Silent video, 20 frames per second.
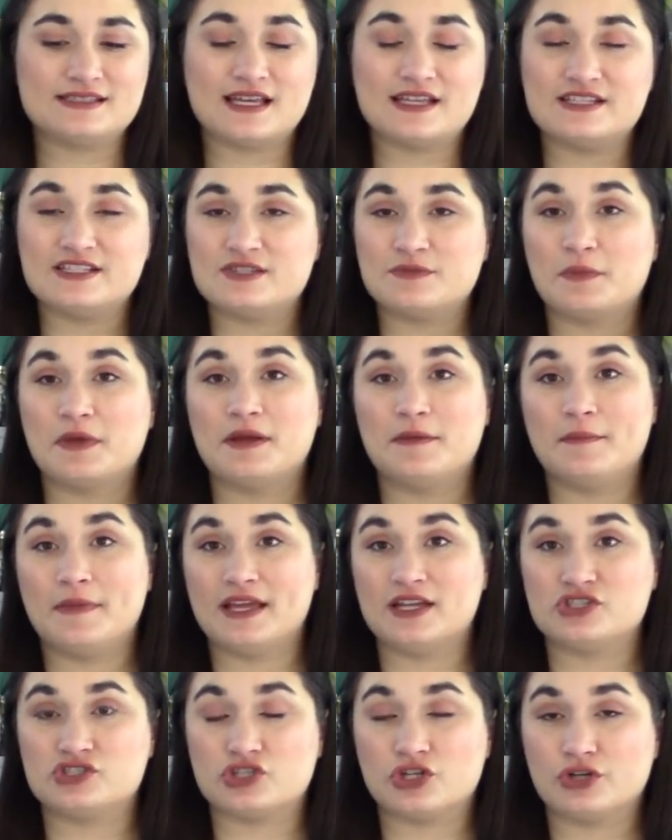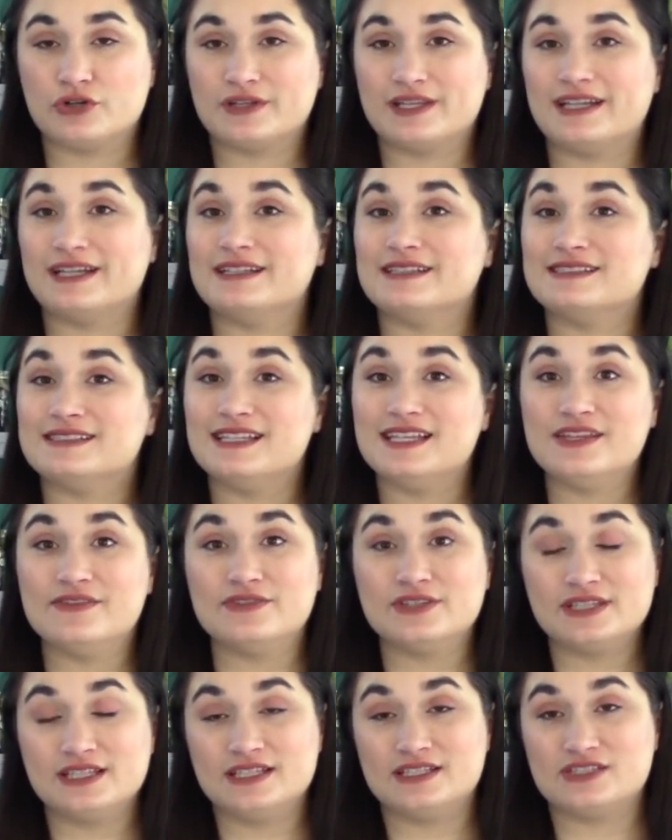I just wanna make sure that it is evenly